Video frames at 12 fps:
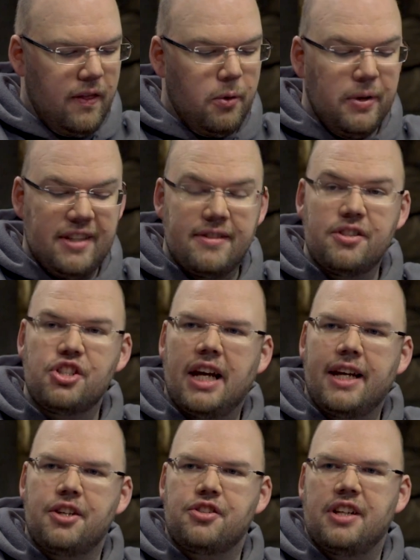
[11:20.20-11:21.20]
the recent
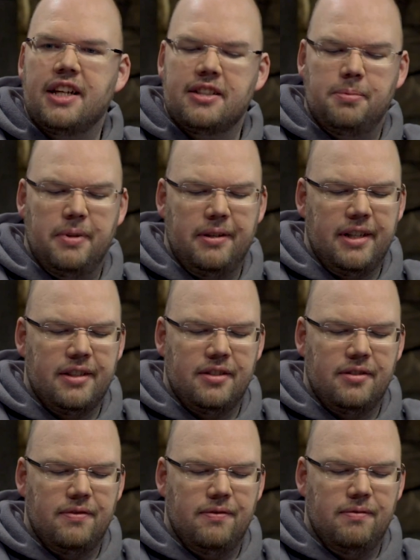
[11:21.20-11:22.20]
change that
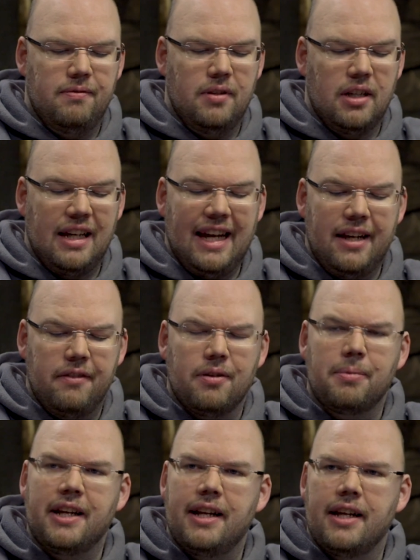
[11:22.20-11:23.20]
experience gained
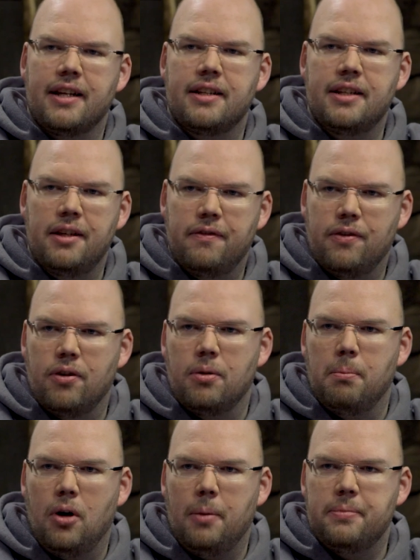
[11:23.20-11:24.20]
from killing T4
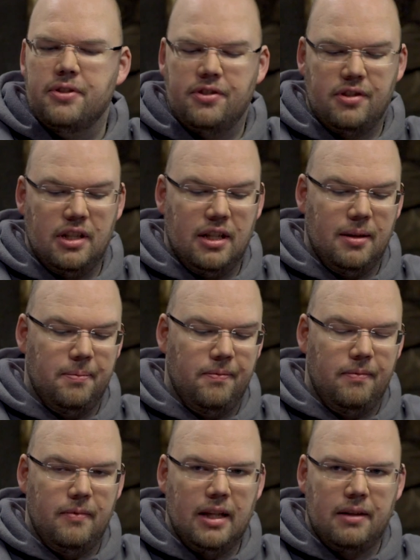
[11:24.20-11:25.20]
mobs,
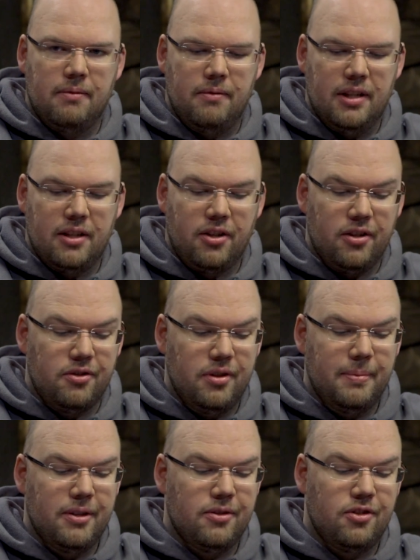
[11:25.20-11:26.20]
that it
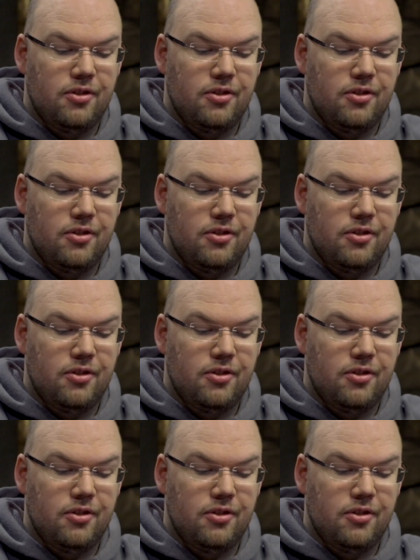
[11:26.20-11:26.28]
contributes